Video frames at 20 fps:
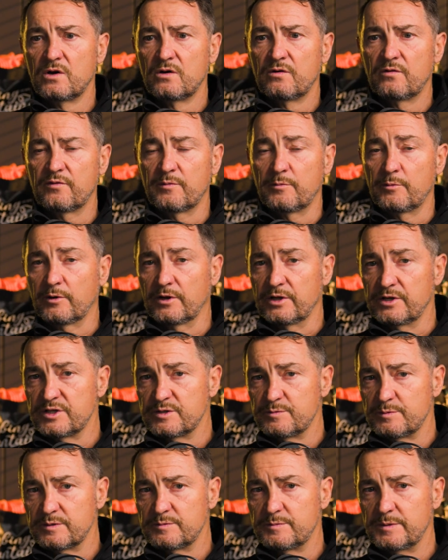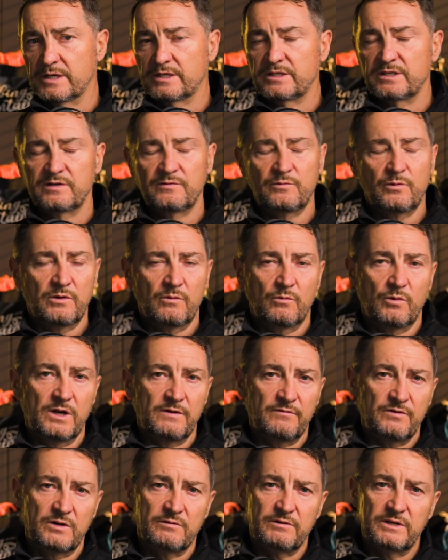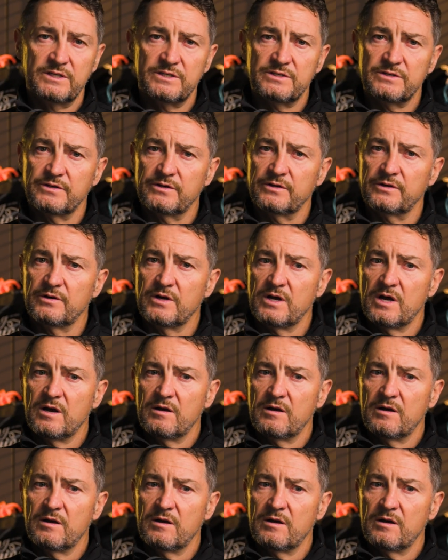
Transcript: from a religious perspective, whatever you're into.